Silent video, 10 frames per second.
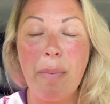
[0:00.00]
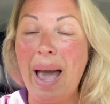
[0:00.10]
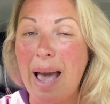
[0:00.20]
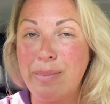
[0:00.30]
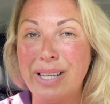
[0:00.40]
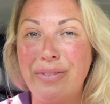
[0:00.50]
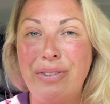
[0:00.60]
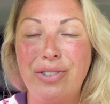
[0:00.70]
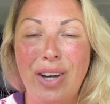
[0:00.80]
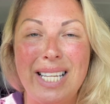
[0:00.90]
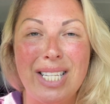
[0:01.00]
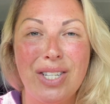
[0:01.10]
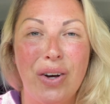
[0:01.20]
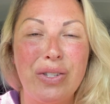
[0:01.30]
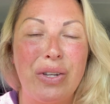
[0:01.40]
Perhaps if you've tried to
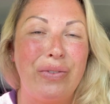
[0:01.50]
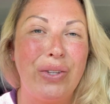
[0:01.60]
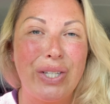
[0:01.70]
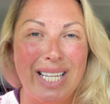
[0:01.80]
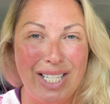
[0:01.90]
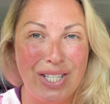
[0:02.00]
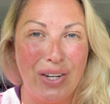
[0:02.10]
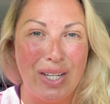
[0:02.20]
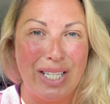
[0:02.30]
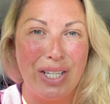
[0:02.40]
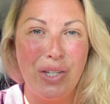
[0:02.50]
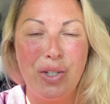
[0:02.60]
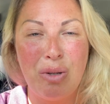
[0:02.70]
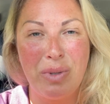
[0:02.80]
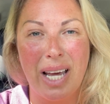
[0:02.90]
start, or you've looked into starting a
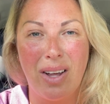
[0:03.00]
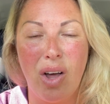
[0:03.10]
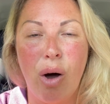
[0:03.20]
YouTube channel